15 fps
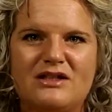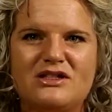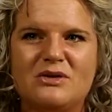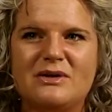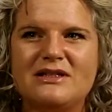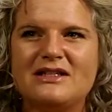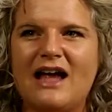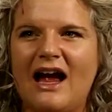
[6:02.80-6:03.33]
So
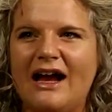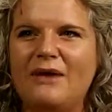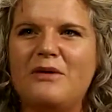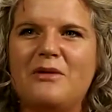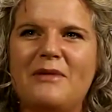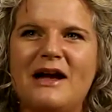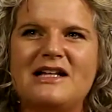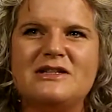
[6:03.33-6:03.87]
it kind of
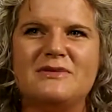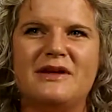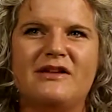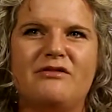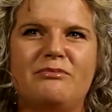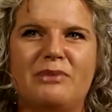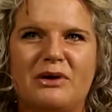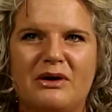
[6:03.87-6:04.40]
reminds me
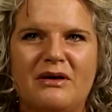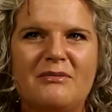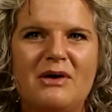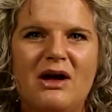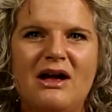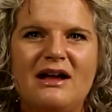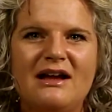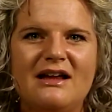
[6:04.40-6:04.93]
of
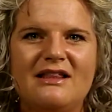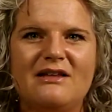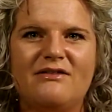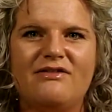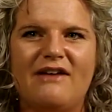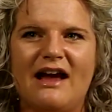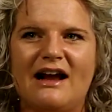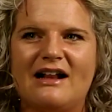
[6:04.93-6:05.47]
bergamot in the
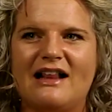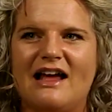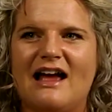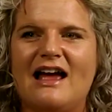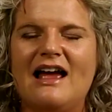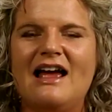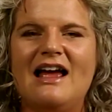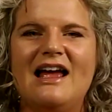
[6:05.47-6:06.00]
fact
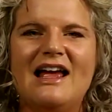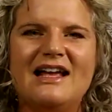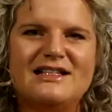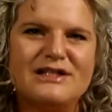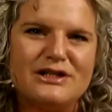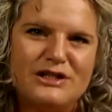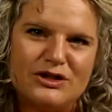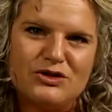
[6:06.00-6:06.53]
that it's
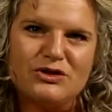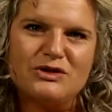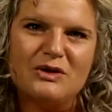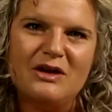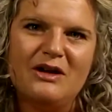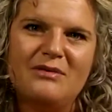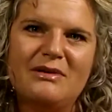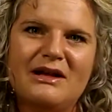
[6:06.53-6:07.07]
a citrus
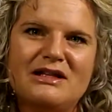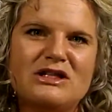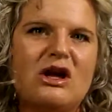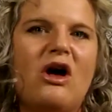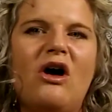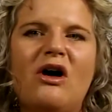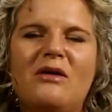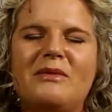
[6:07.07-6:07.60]
oil, but it's
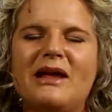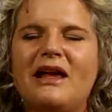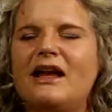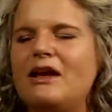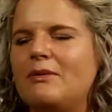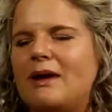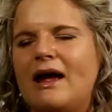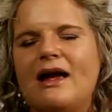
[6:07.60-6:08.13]
calming.
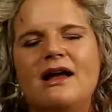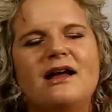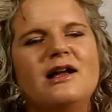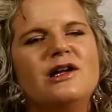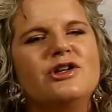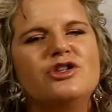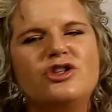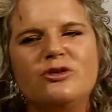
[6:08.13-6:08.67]
Anyway,
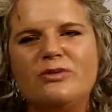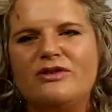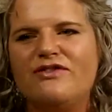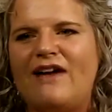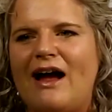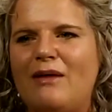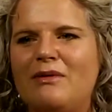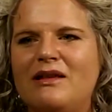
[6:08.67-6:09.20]
super
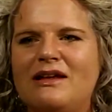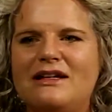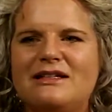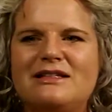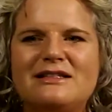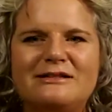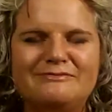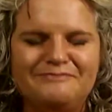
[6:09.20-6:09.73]

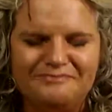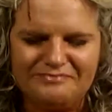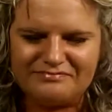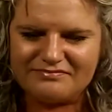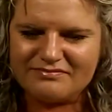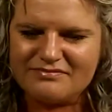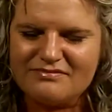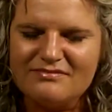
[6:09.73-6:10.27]
fabulous.
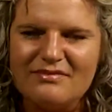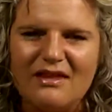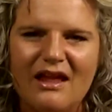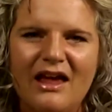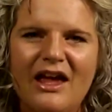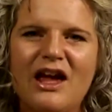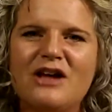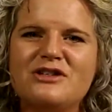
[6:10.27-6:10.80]

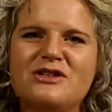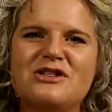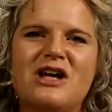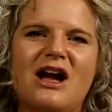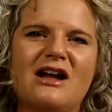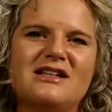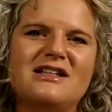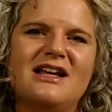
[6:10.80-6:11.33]
He also
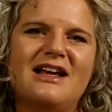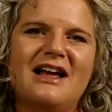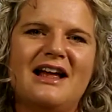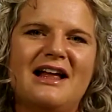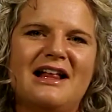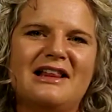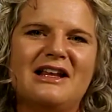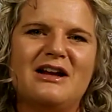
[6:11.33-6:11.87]
talked
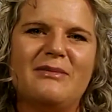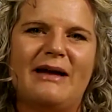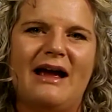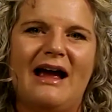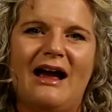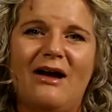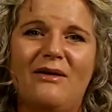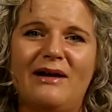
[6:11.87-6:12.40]
a little bit
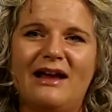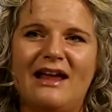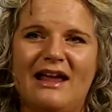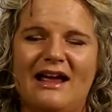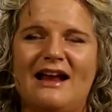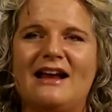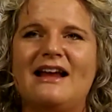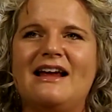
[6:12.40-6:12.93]
how it
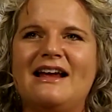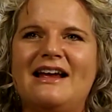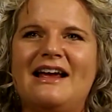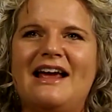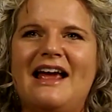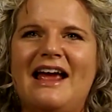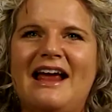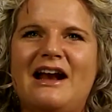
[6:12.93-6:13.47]
can,
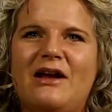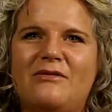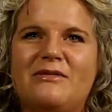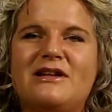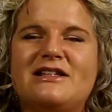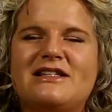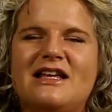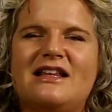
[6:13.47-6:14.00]
and I'm
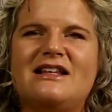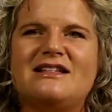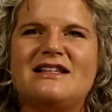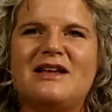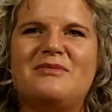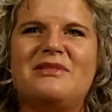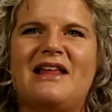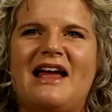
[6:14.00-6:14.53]
going to say this
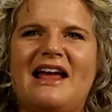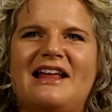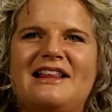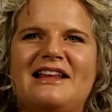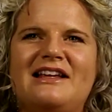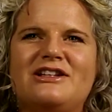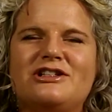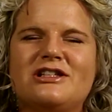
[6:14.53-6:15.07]

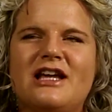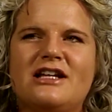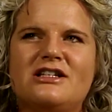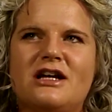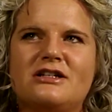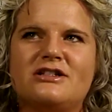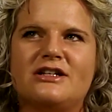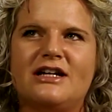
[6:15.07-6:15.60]
compliantly, just like
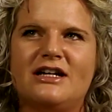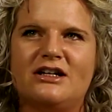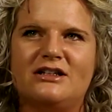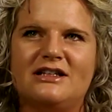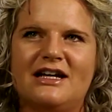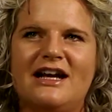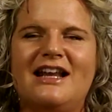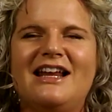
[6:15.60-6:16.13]
Dr. Hill
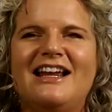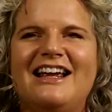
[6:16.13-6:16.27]
did.